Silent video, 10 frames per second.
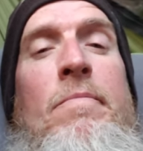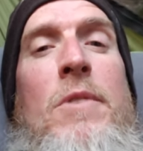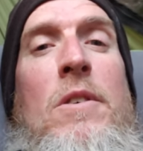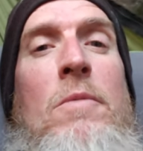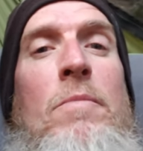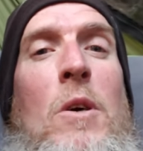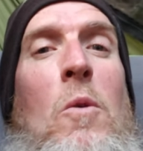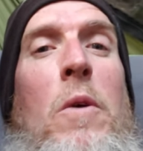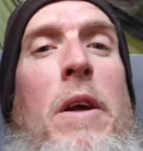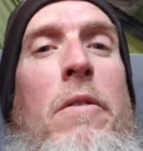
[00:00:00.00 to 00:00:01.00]
so
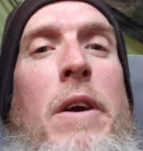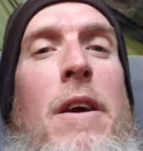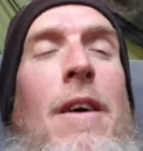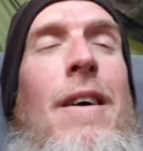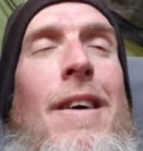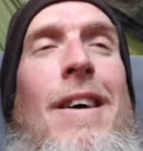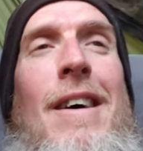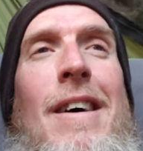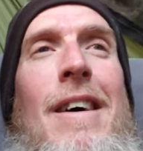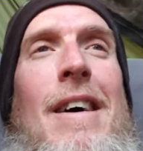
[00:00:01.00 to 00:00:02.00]
accordingly,
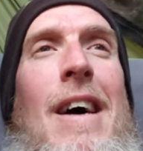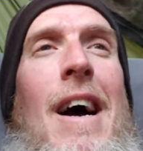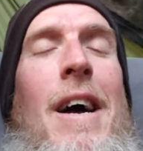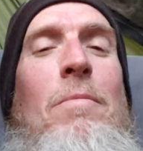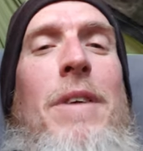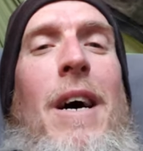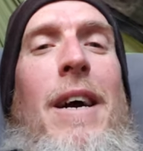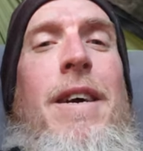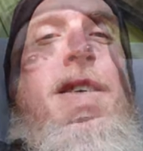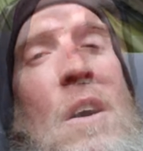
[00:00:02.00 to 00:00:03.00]
I am
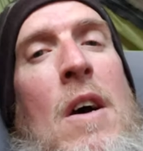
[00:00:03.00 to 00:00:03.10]
tired.